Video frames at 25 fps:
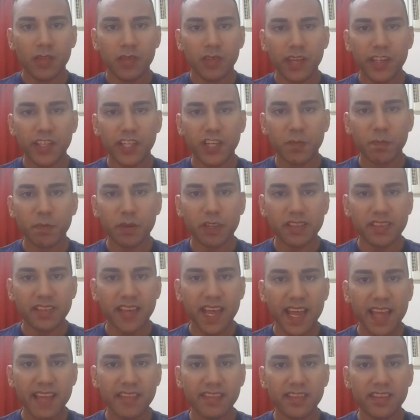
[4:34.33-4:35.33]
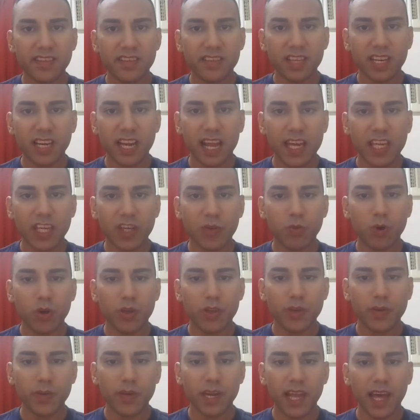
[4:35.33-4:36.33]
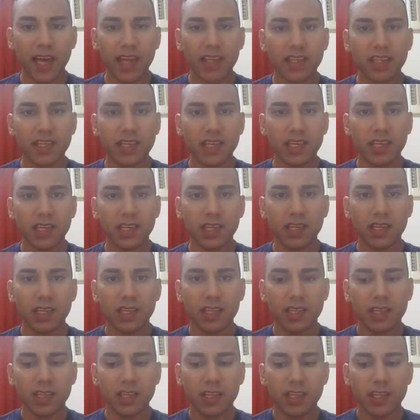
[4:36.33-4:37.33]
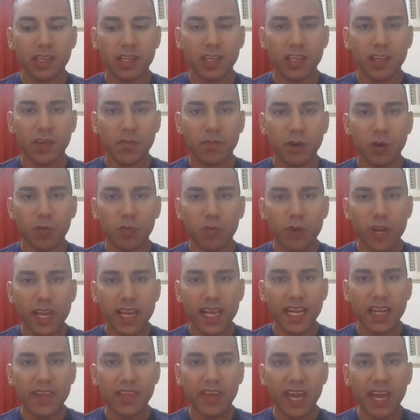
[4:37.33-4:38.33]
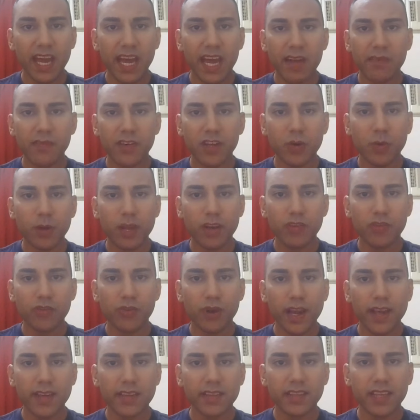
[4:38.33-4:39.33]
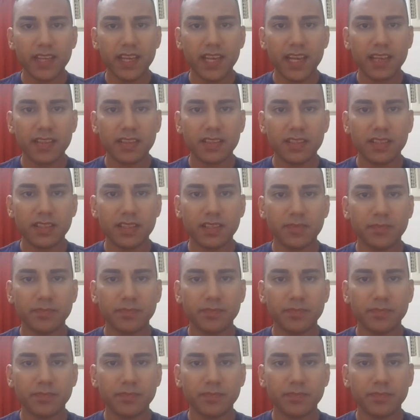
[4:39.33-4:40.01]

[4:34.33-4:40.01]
They just pretended to like what you like, but really they have no interest in it.